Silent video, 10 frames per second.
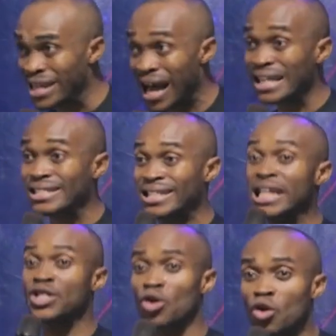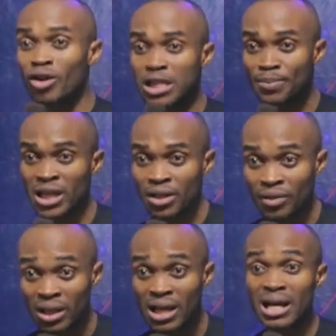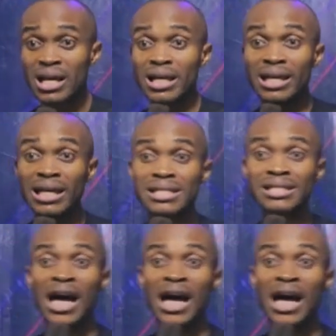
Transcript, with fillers: the attention God is being given, is